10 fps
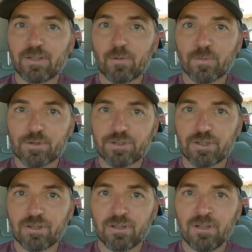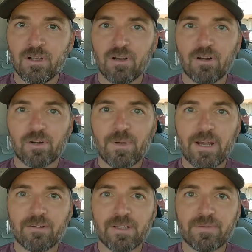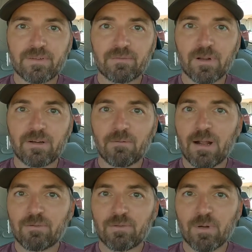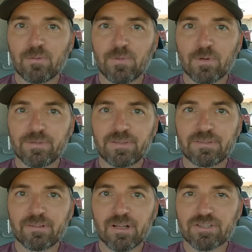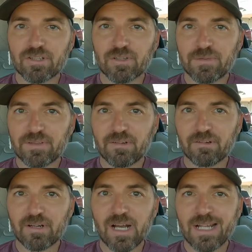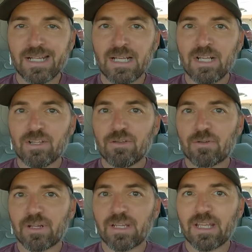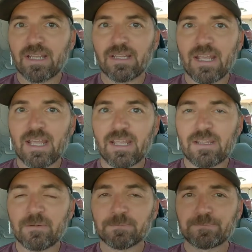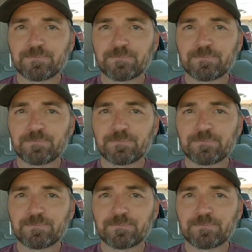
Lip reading: know for sure on a battery if it's right around 12 volts and you're not sure if it's good or not, you can get a